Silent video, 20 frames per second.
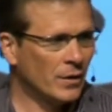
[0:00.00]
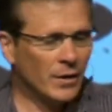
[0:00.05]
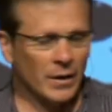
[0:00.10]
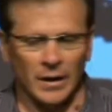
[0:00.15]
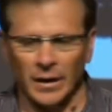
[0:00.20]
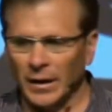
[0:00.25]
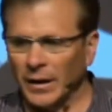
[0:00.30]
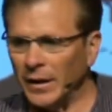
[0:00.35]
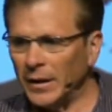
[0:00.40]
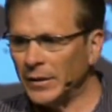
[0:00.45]

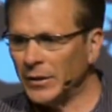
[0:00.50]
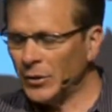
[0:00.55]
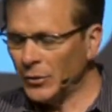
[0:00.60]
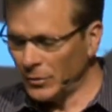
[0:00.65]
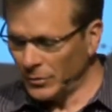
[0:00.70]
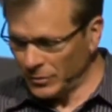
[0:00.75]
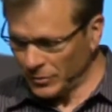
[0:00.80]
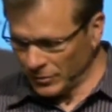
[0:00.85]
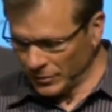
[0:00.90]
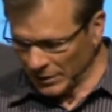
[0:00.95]
and
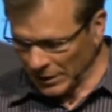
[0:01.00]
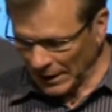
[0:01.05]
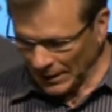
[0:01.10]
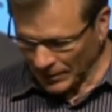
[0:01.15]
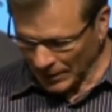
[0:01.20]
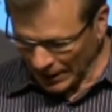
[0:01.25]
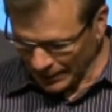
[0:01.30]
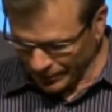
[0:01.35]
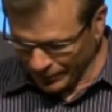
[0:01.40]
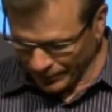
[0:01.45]
you
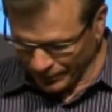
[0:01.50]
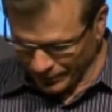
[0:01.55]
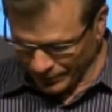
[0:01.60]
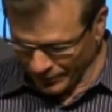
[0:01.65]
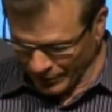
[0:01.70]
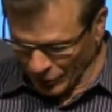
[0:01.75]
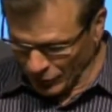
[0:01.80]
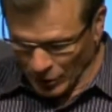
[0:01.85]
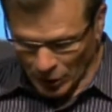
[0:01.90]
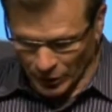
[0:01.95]

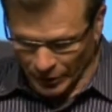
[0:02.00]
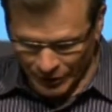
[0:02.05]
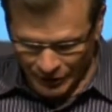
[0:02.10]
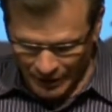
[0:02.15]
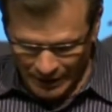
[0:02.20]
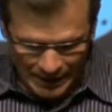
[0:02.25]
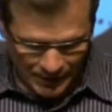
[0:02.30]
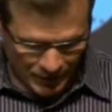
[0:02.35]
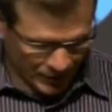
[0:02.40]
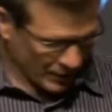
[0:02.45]
notice
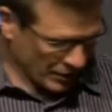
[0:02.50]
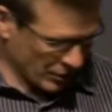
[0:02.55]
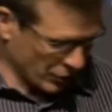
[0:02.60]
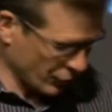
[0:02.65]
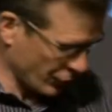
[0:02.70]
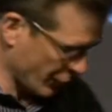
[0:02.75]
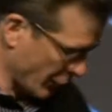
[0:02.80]
that everything you